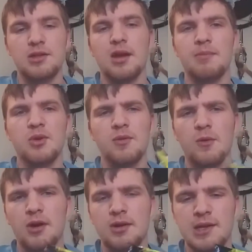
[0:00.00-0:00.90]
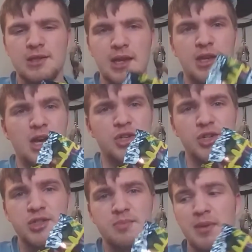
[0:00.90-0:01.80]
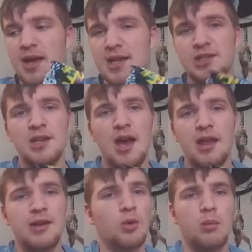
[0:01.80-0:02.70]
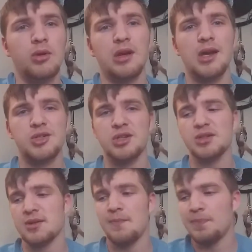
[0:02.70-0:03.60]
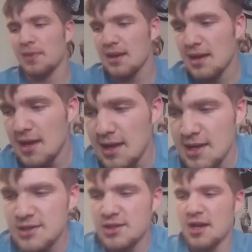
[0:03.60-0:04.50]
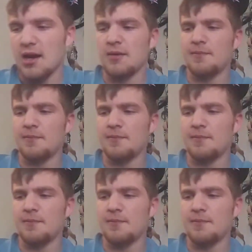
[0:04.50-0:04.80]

I'm doing one is like Gushers, but it's not like normal Gushers. It is their